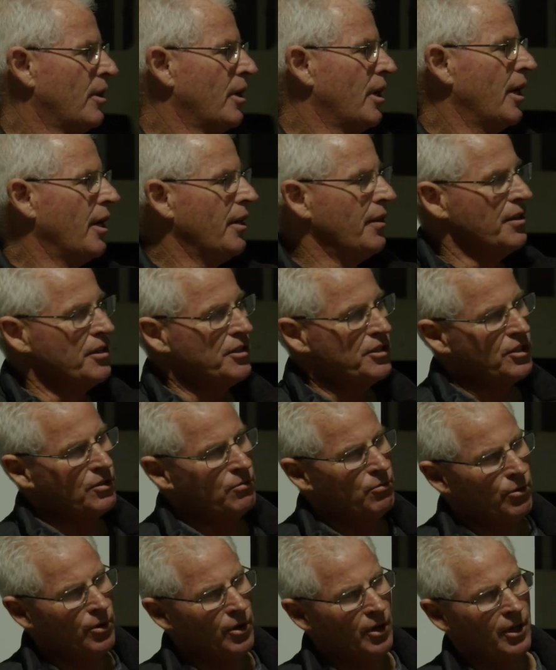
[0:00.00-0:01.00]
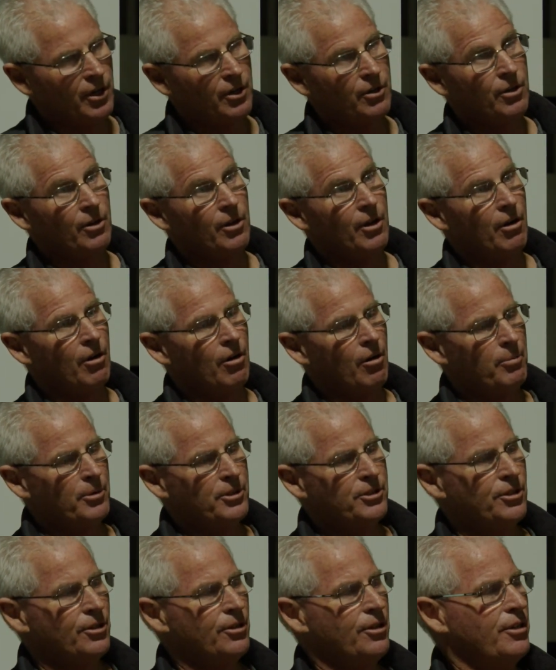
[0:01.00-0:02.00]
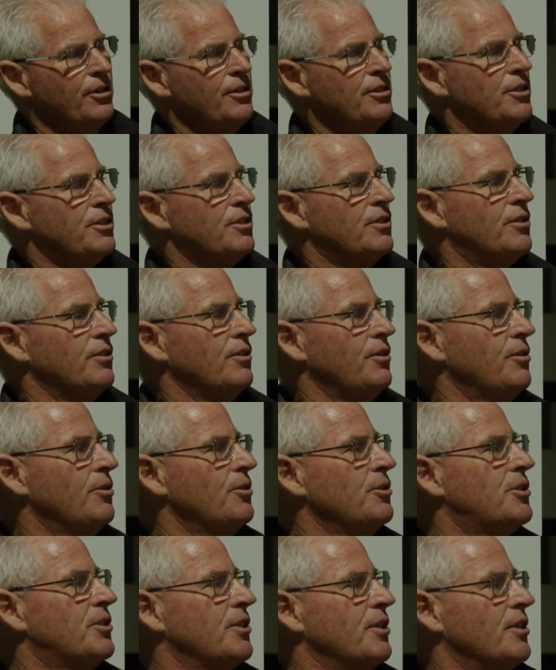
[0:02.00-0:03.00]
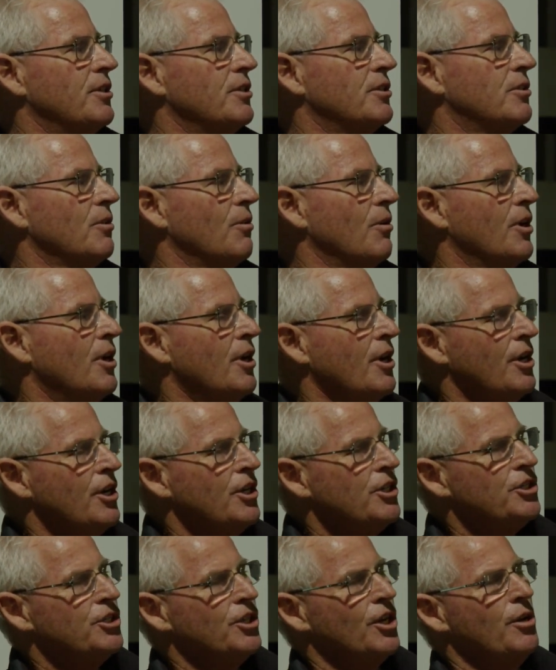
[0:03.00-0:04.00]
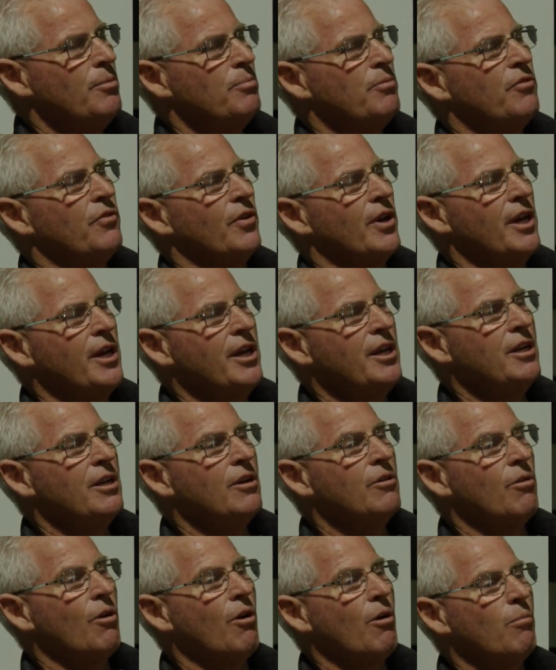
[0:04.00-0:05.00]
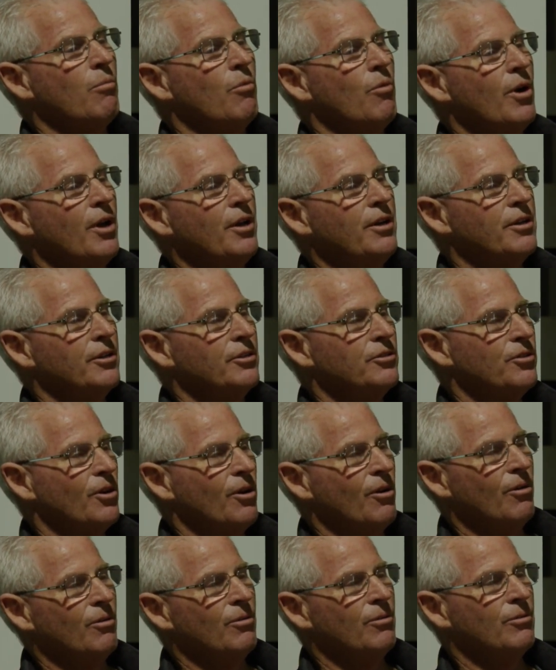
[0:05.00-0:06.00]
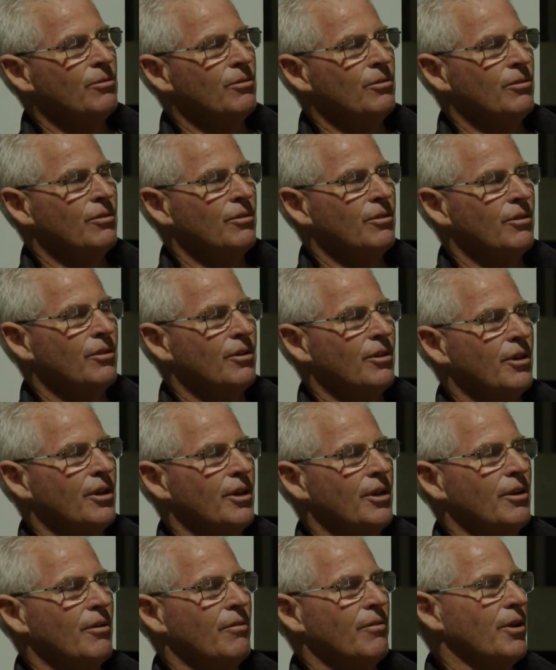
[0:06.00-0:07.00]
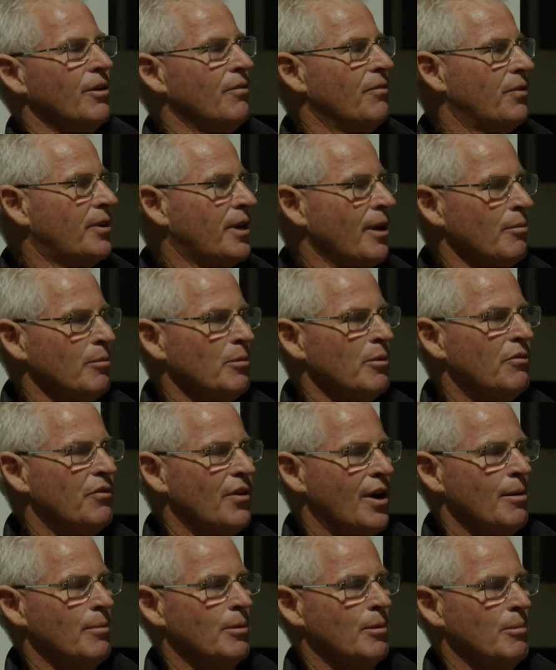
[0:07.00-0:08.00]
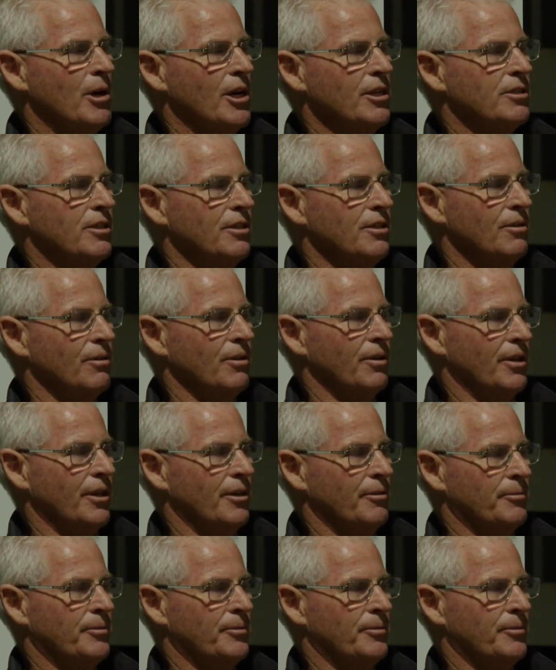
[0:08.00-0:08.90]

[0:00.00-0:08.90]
And there's really good opportunities to use things like sheep for in-crop weed control. And I've got a couple of farmer mates that are doing that.